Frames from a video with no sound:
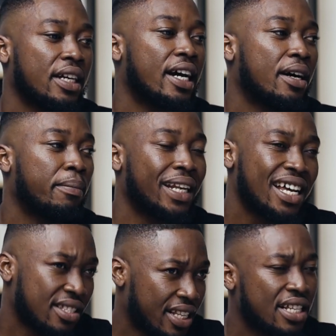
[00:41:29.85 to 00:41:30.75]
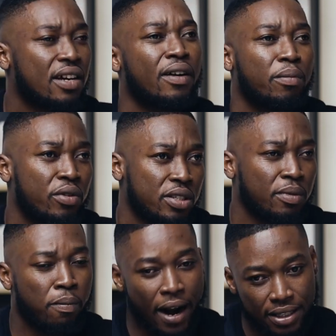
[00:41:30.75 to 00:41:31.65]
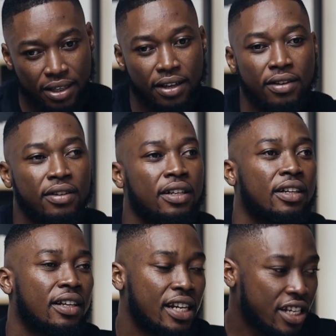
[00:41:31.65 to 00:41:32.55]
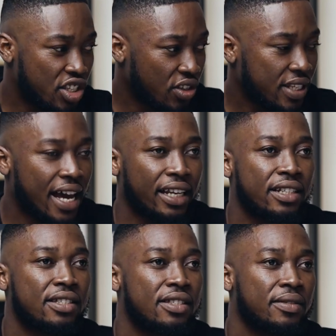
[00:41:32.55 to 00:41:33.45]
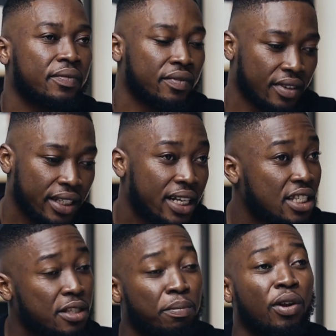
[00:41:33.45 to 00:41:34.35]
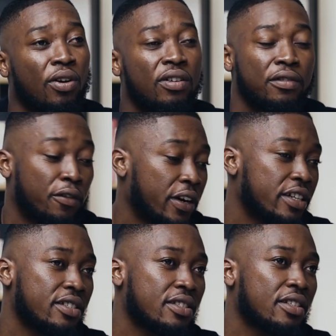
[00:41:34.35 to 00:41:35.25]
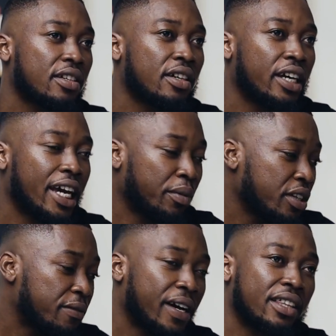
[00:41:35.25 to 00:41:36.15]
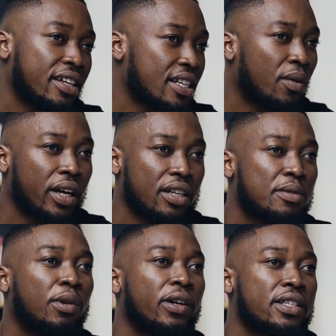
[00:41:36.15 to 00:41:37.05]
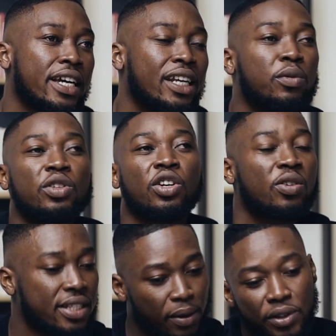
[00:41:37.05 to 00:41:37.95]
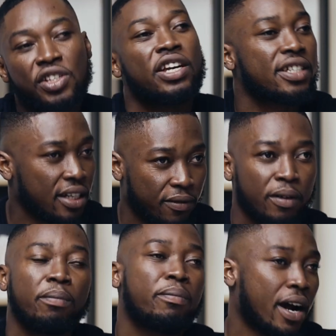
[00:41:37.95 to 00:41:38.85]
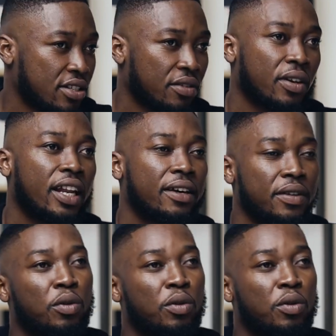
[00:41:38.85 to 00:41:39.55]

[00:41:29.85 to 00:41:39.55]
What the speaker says: But that's how I approach it. Be practical, lean into your talents, explore first. And when you find things that work, exploit. And your North Star will change at different parts of your life.